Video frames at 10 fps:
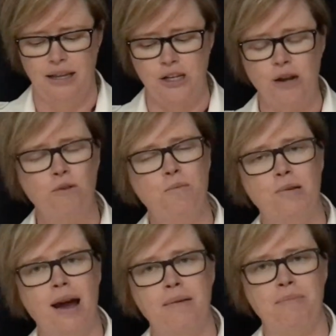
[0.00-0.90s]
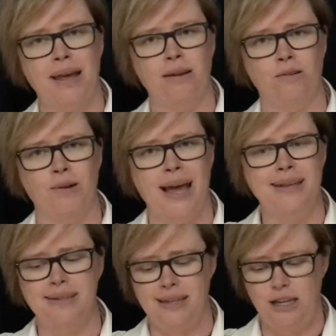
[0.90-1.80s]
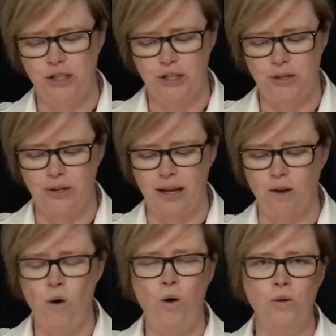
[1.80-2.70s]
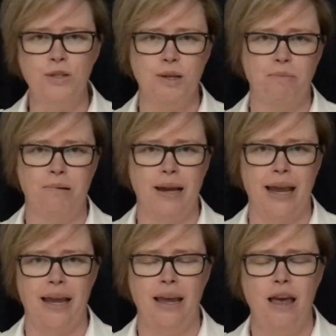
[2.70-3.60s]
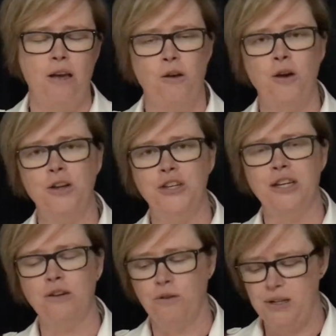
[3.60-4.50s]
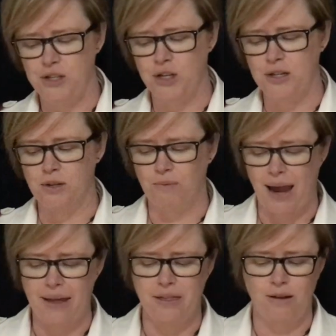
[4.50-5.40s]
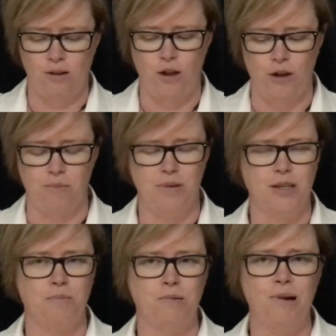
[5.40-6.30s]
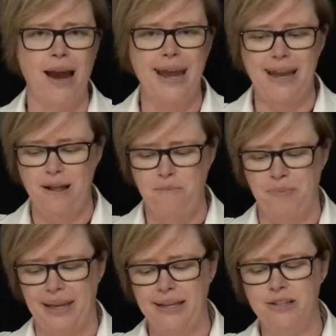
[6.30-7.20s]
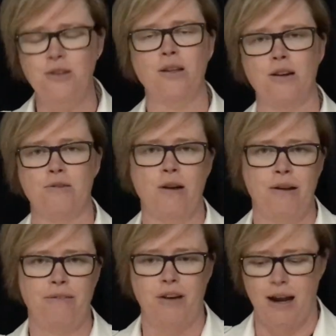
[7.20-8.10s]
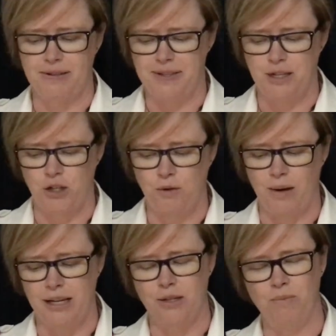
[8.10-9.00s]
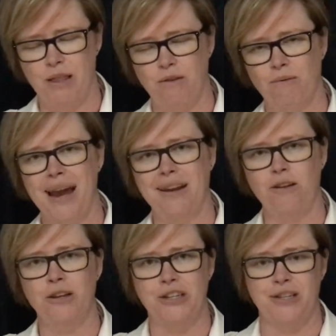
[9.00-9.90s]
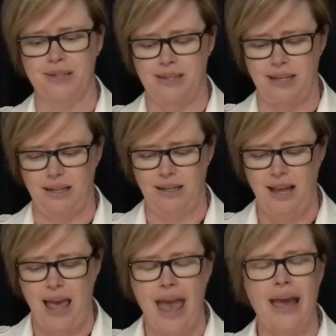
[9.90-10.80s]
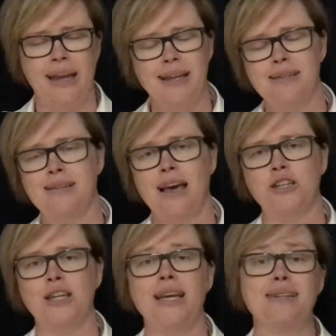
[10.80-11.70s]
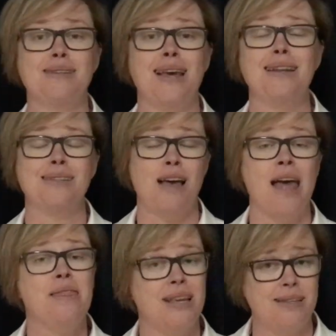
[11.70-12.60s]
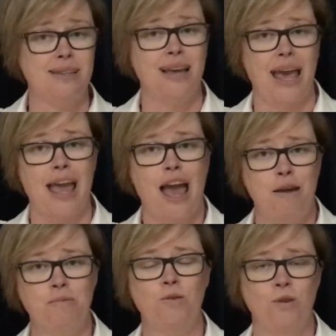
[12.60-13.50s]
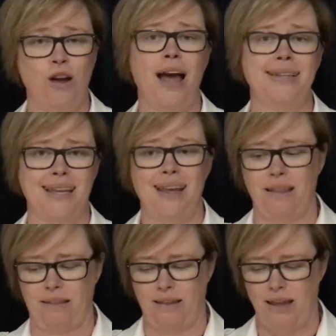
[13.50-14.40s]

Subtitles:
General Brian Peddle has issued a call to prayer, urging Christians around the globe to pray into the coronavirus situation with great urgency. And as such, he has set aside this day, April 19th,